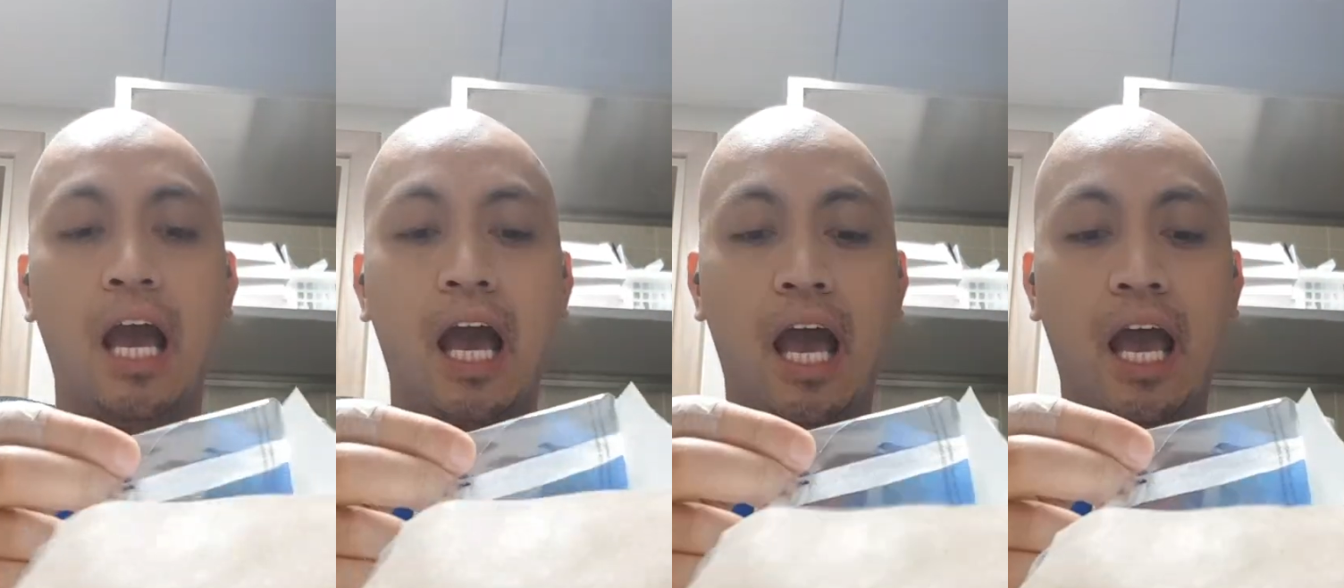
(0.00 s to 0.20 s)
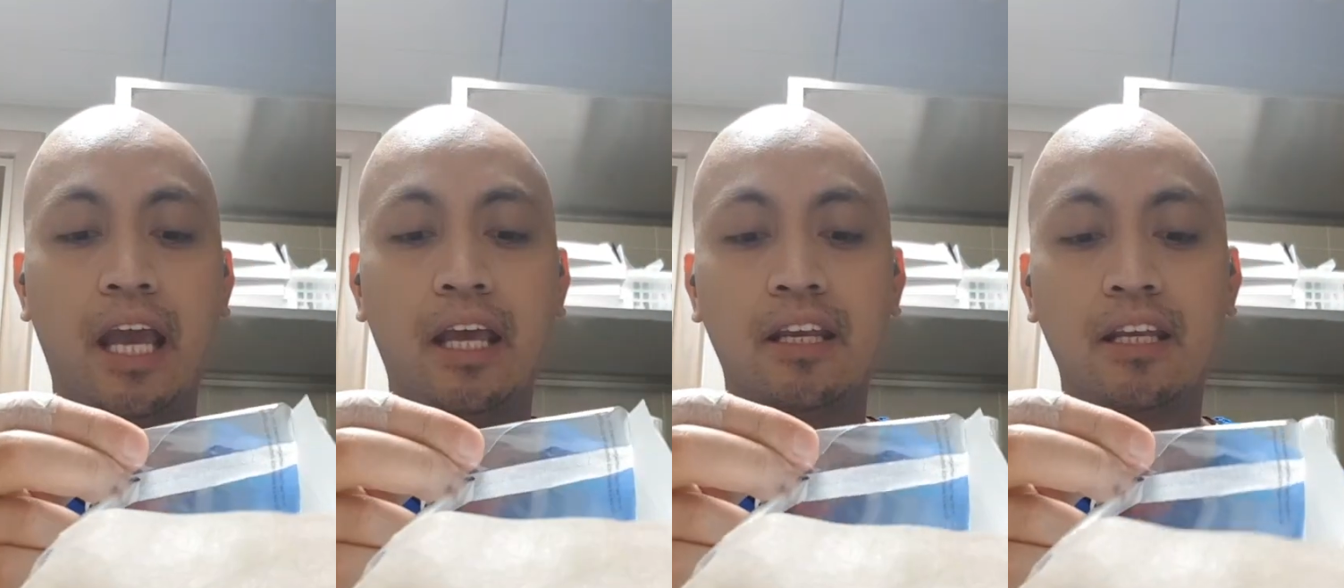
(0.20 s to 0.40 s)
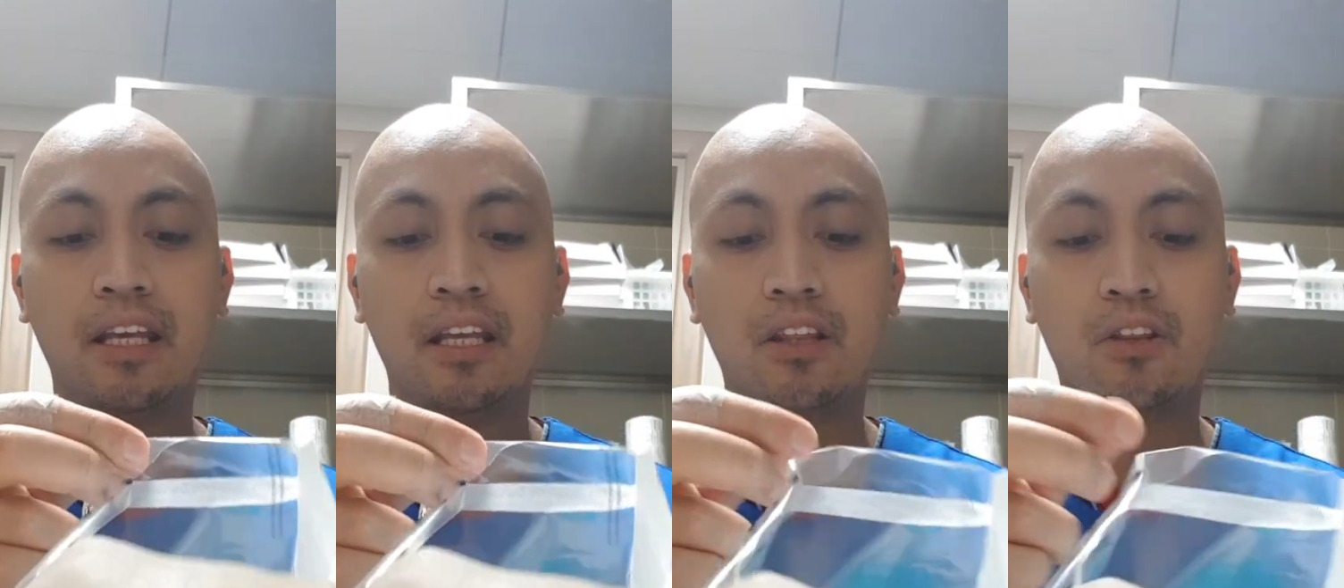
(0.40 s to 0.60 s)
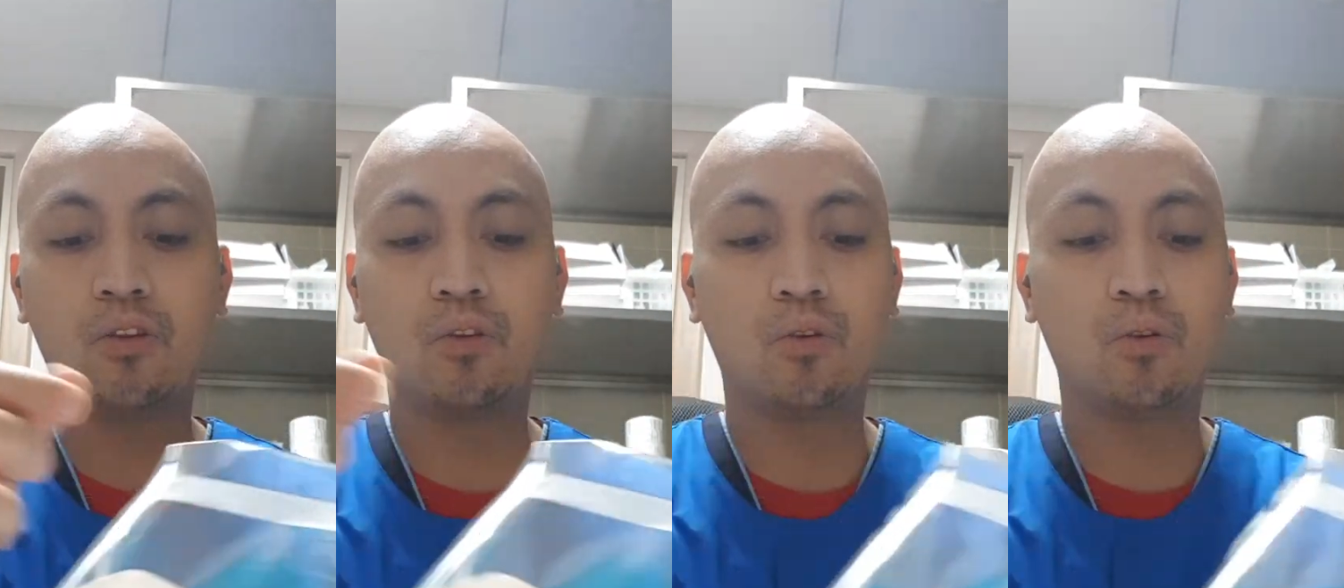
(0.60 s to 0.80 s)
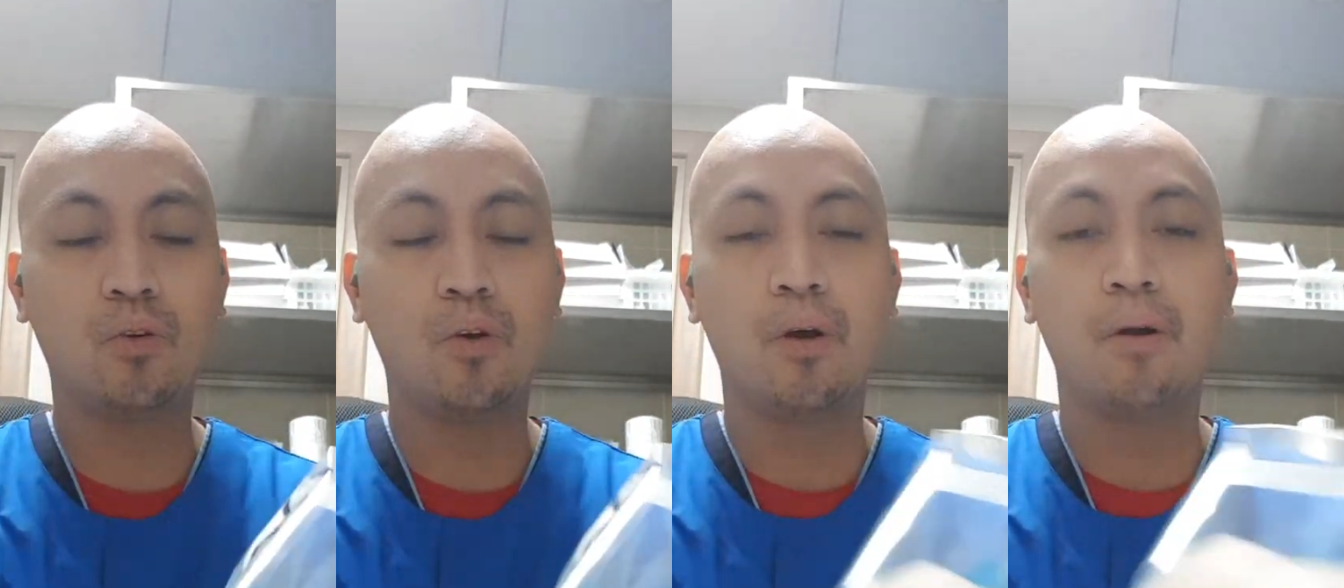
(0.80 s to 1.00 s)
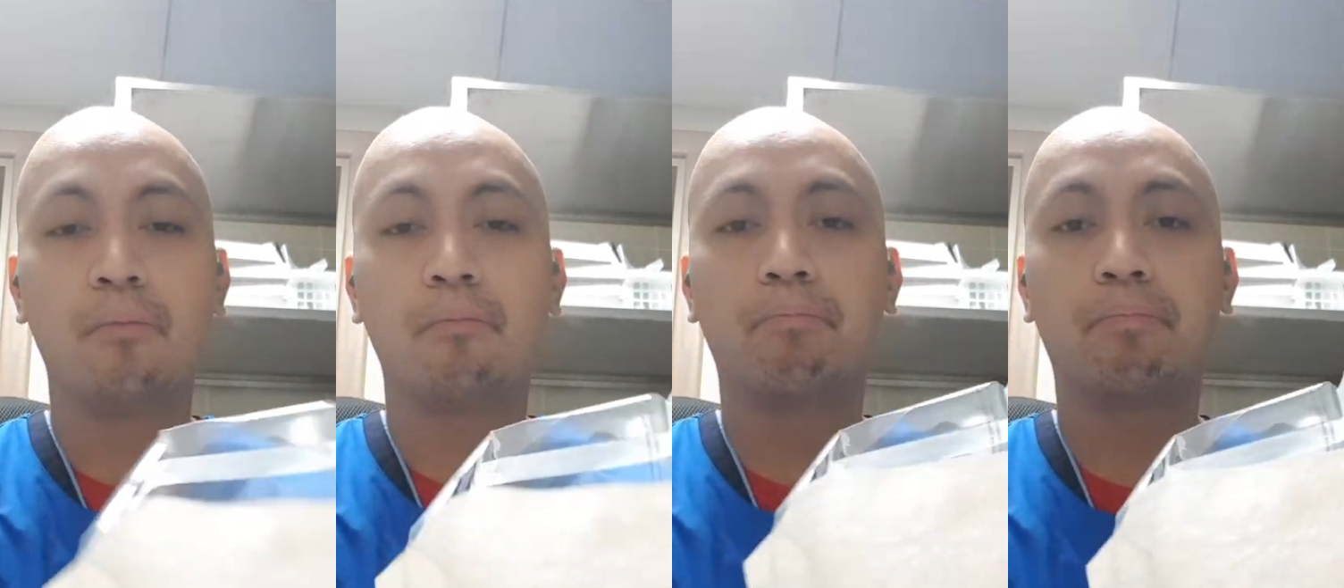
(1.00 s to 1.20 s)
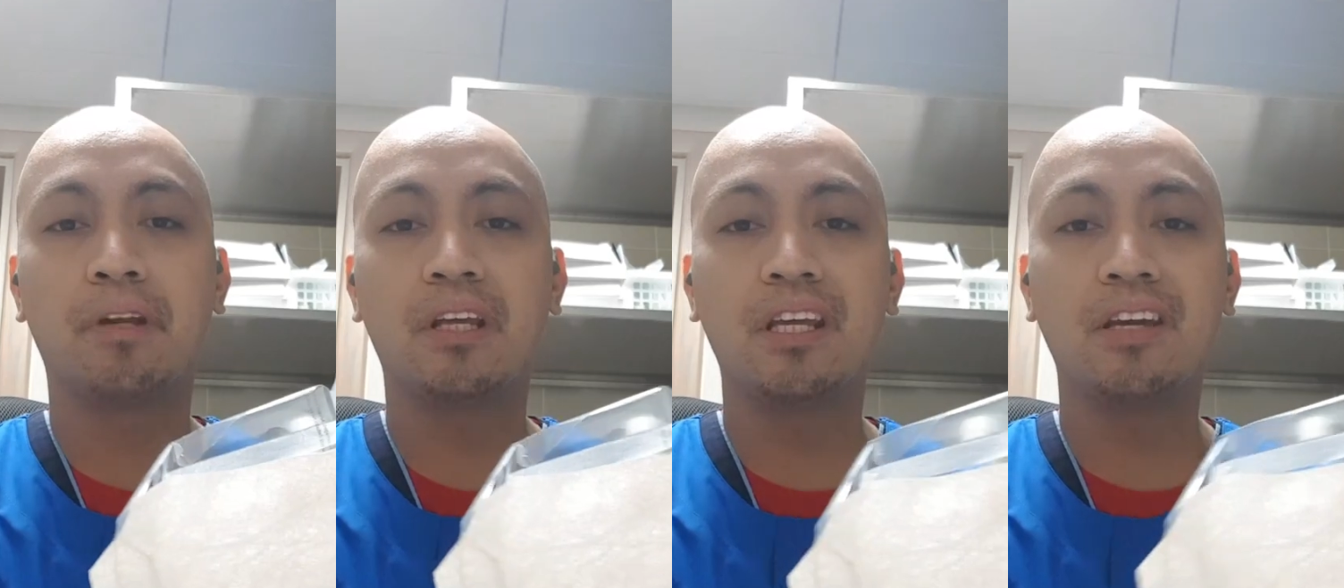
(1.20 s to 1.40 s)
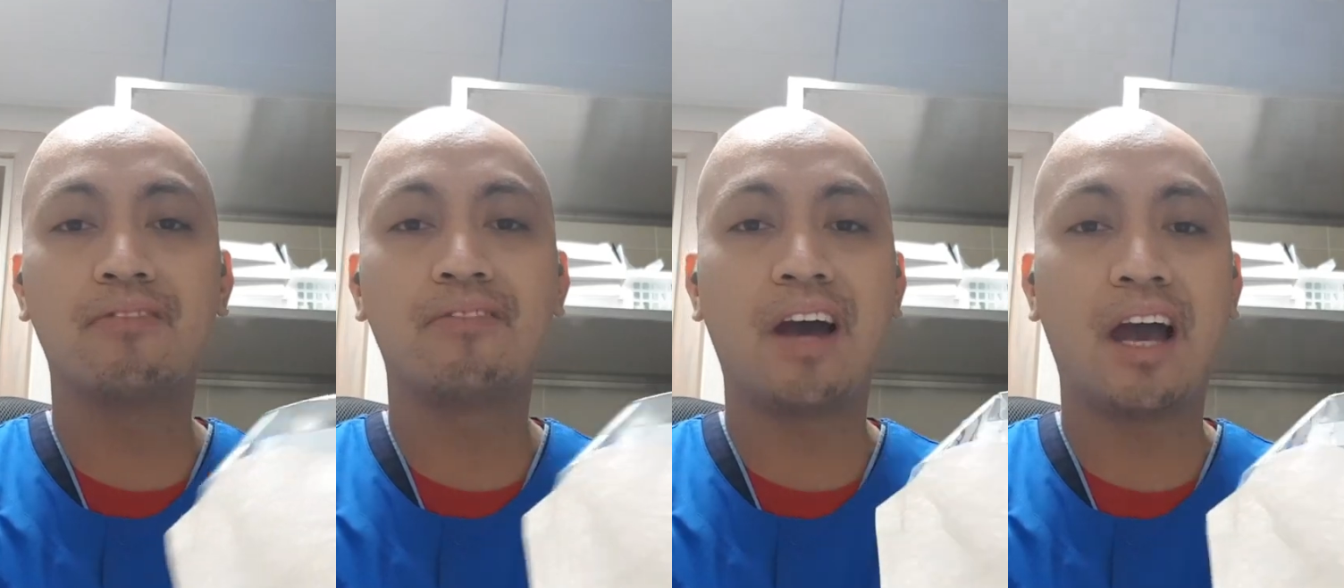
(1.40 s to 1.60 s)
I need to
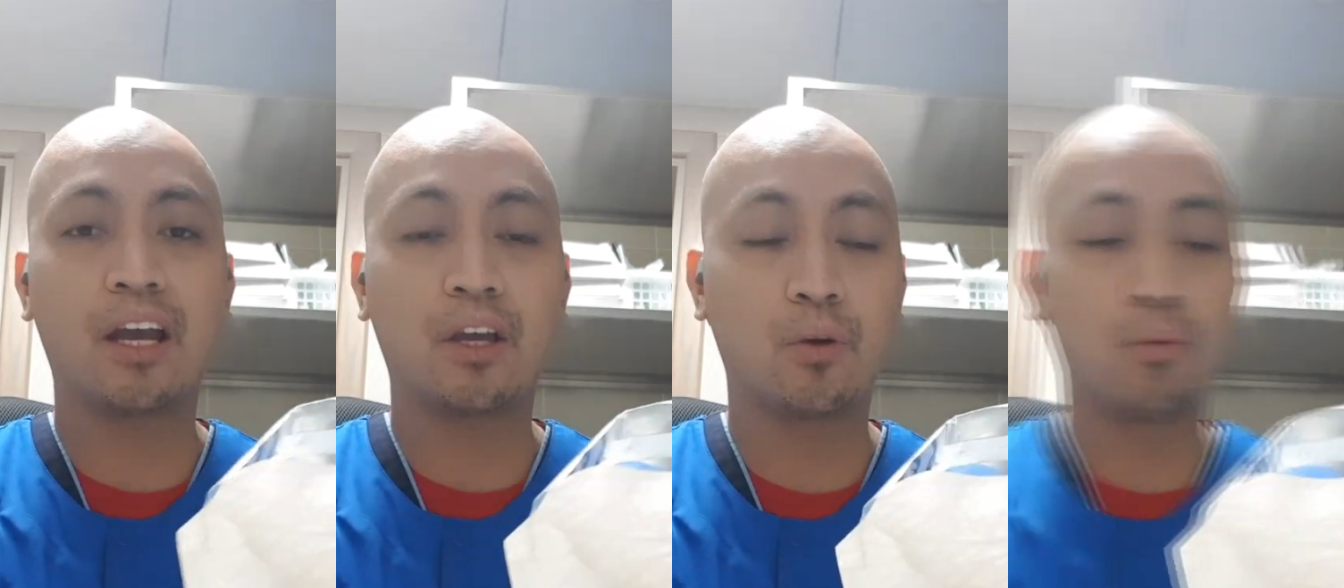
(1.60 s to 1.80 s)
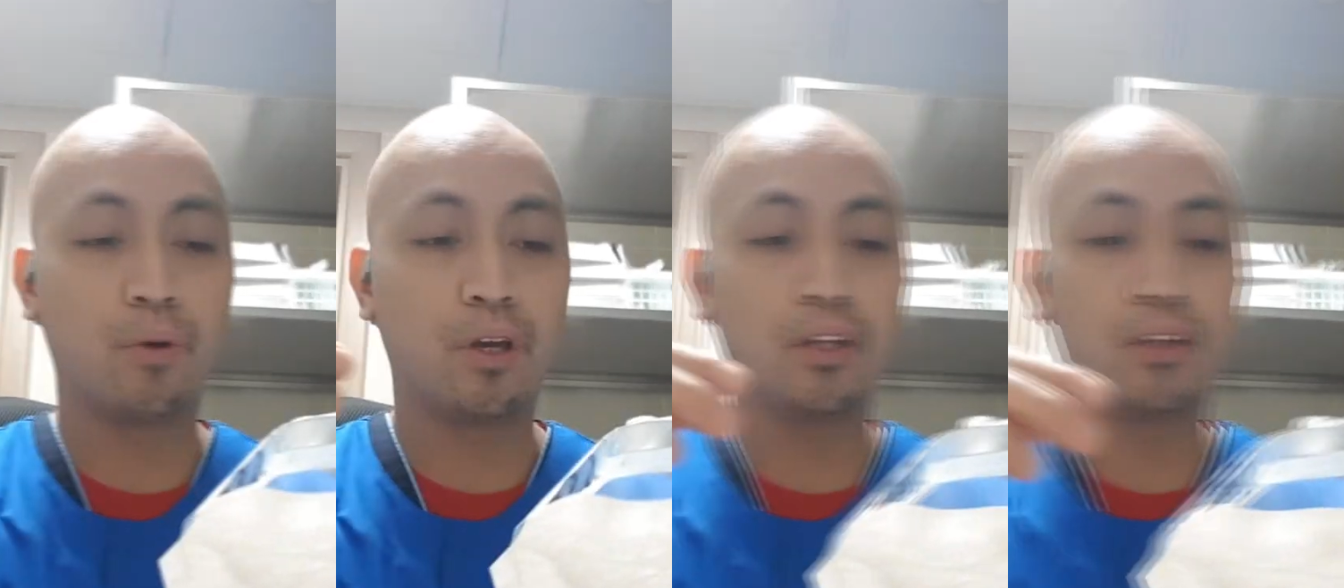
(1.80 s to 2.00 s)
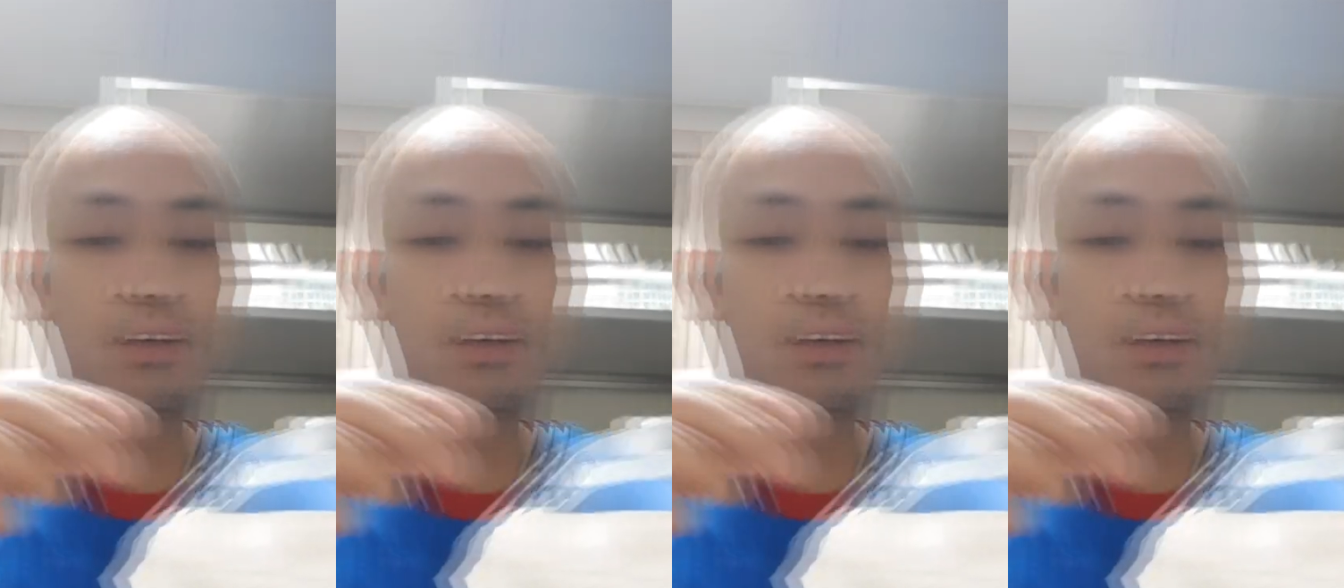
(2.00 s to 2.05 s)
pre-evacuate